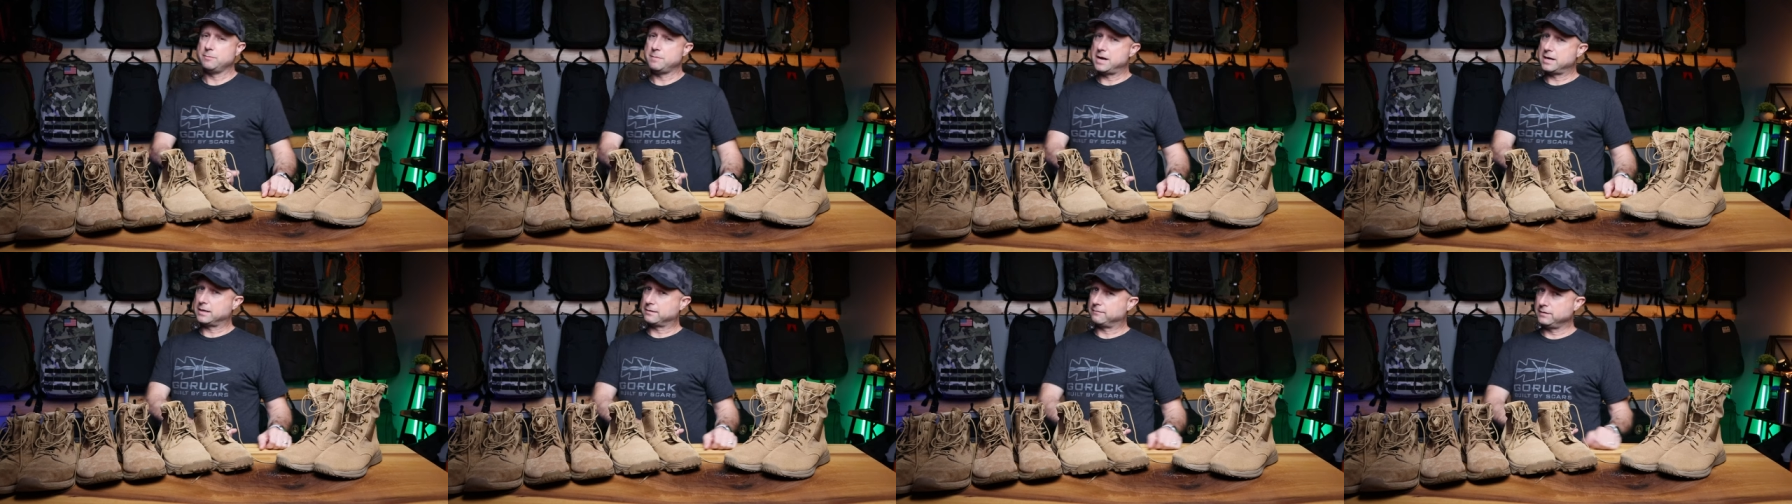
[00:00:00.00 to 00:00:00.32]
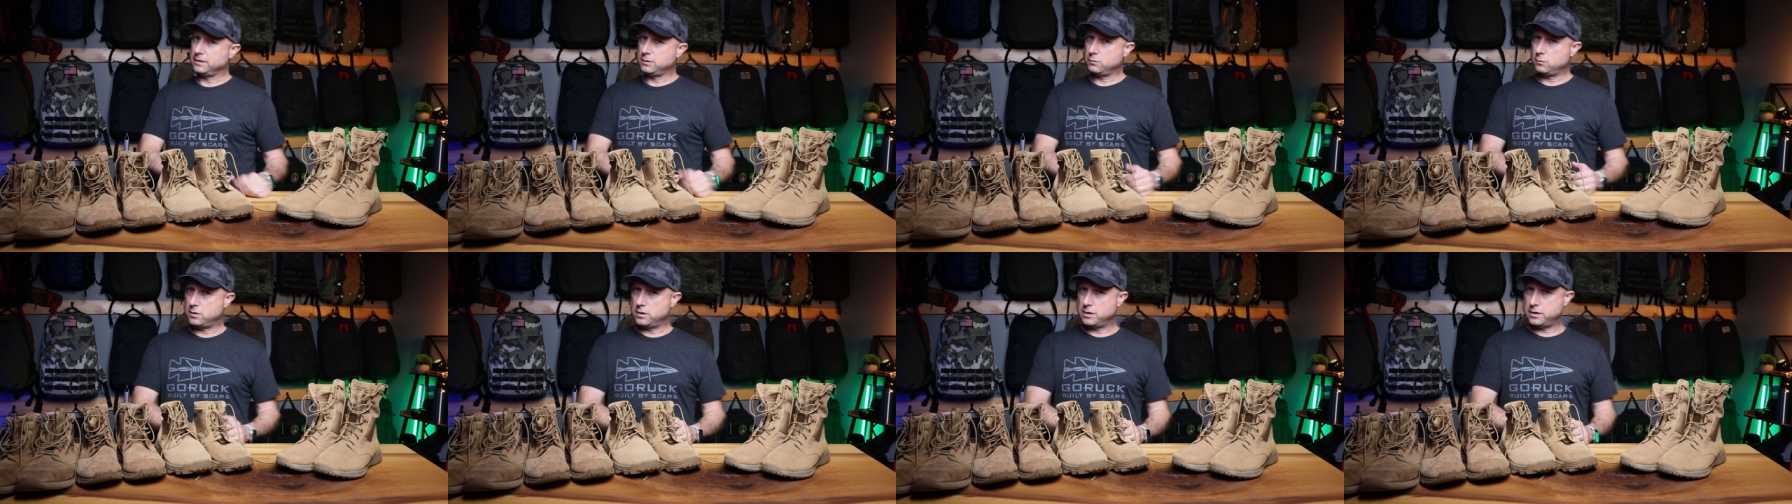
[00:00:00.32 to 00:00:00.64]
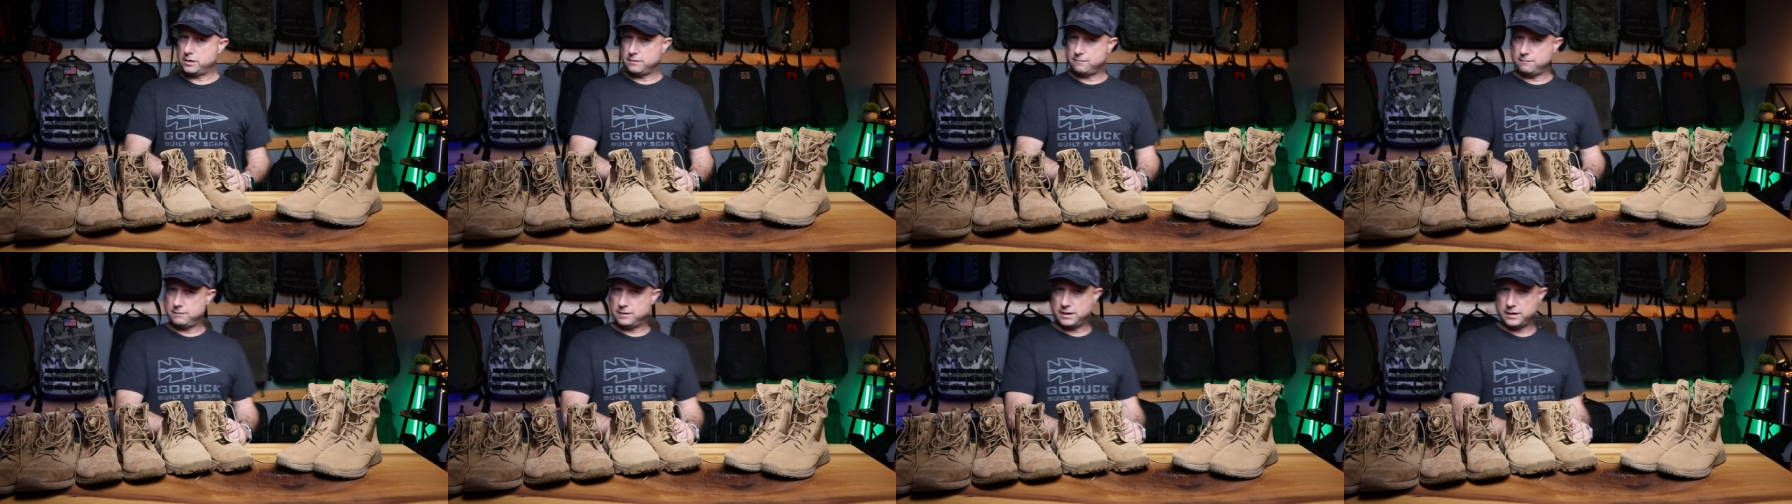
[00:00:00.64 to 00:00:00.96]
Mac
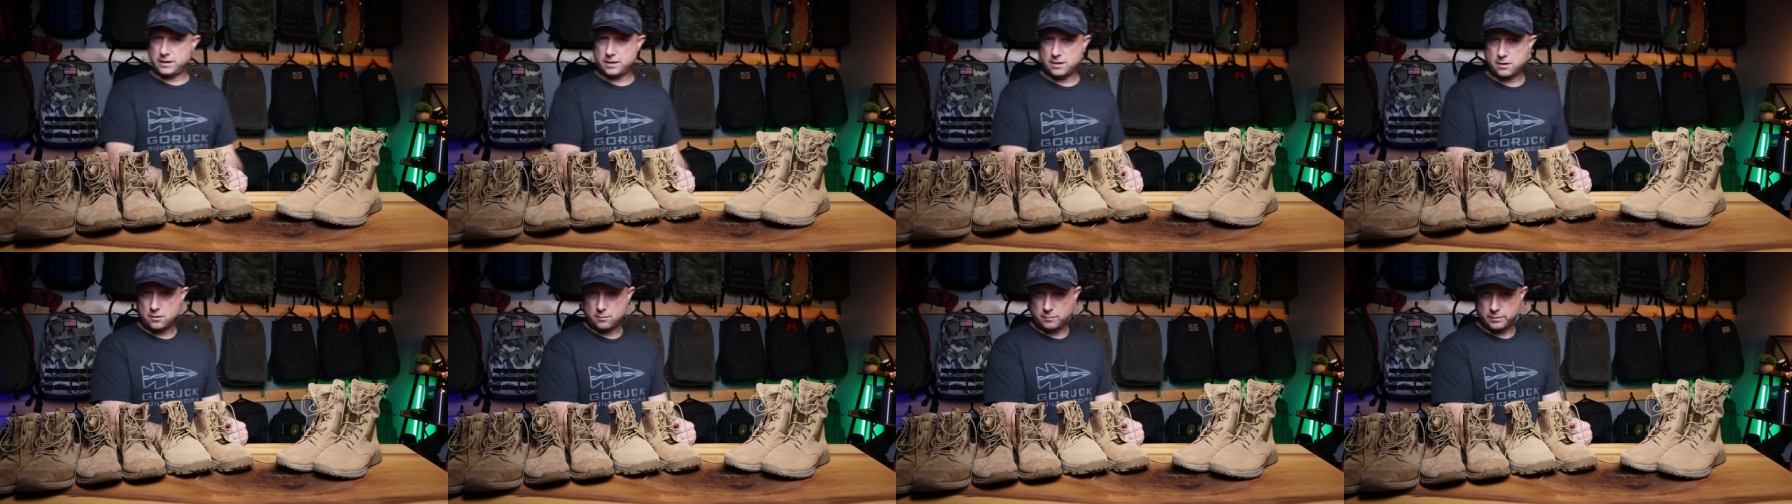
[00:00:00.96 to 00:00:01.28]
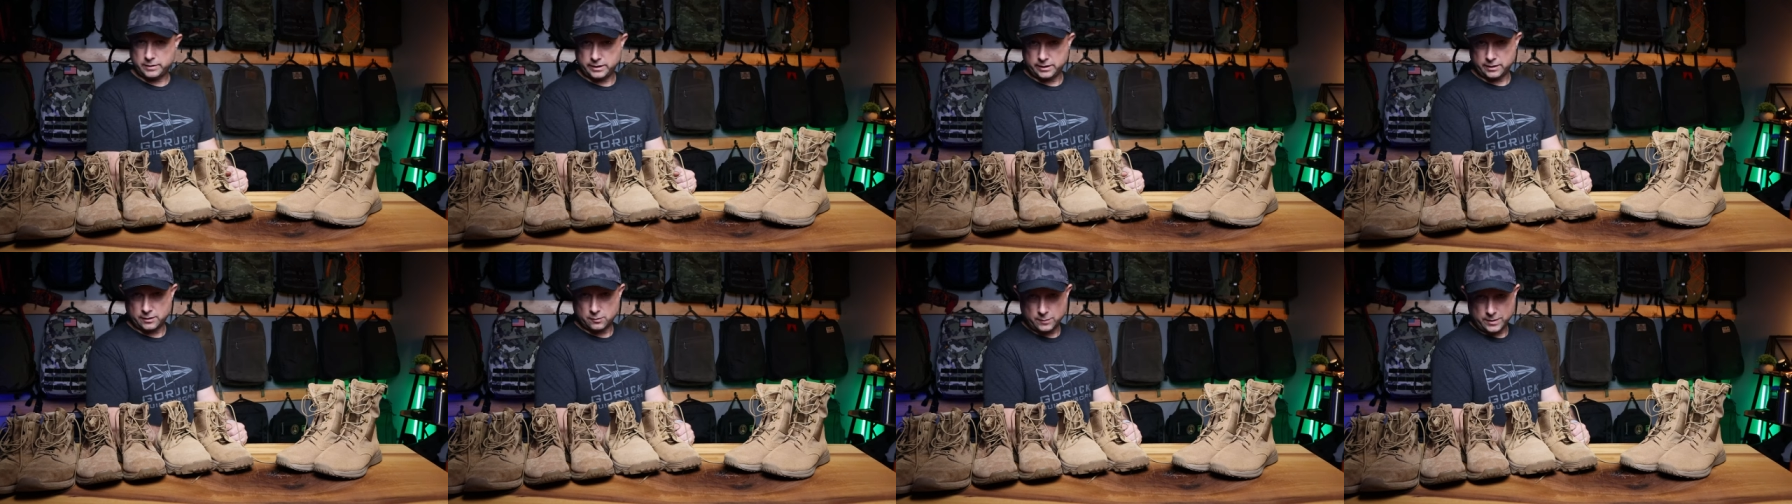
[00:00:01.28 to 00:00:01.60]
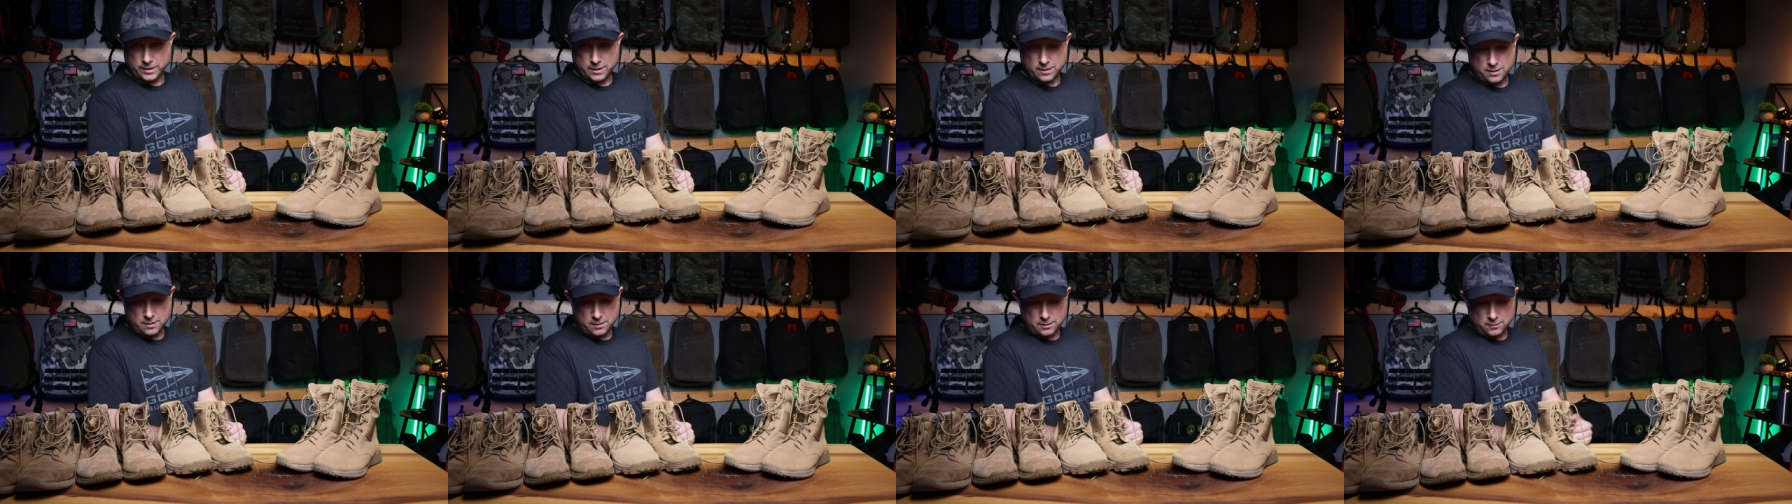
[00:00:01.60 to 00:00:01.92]
V1 video, but here
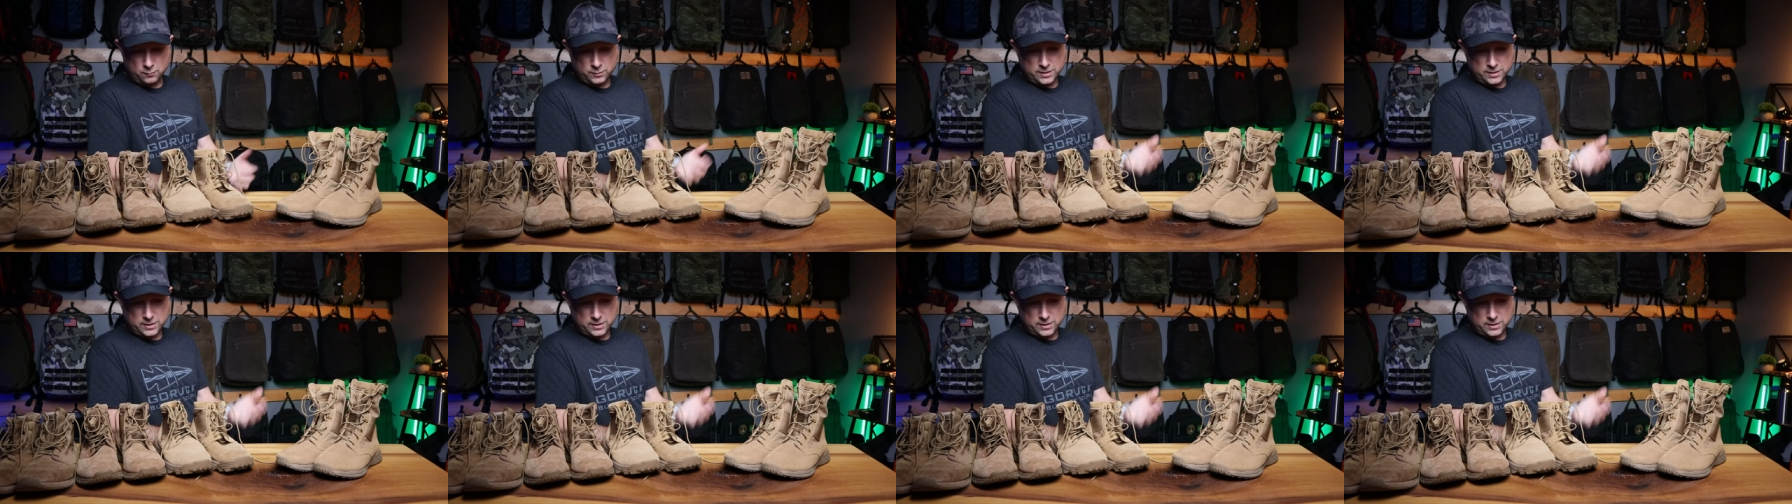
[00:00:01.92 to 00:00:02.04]
we are.